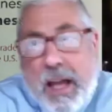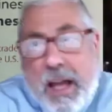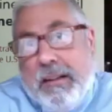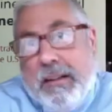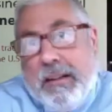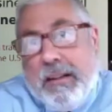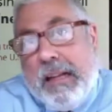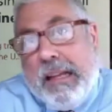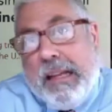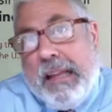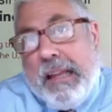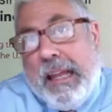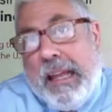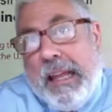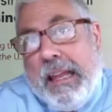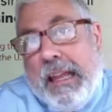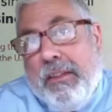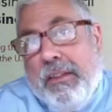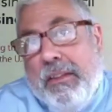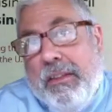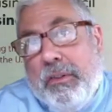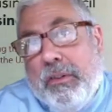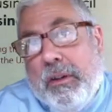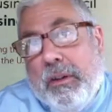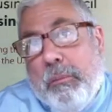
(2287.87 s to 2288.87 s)
and
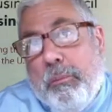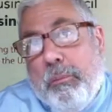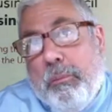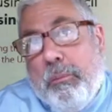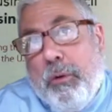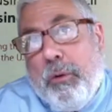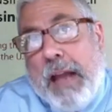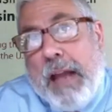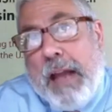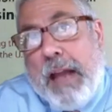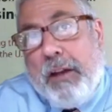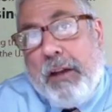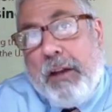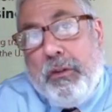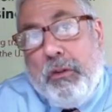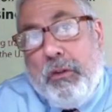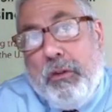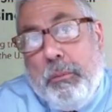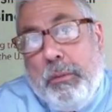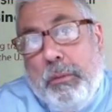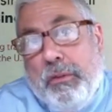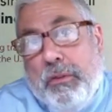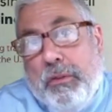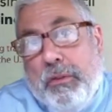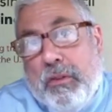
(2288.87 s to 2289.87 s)
this is an important how to
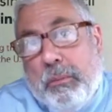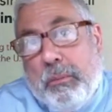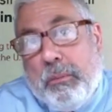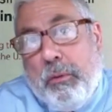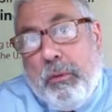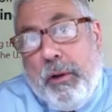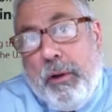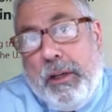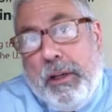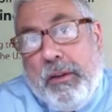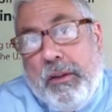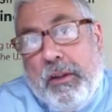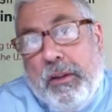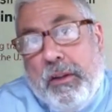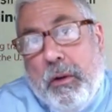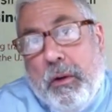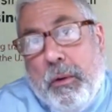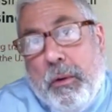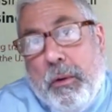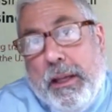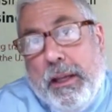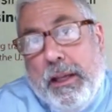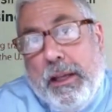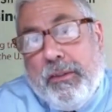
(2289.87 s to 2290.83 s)
do business point in the UAE,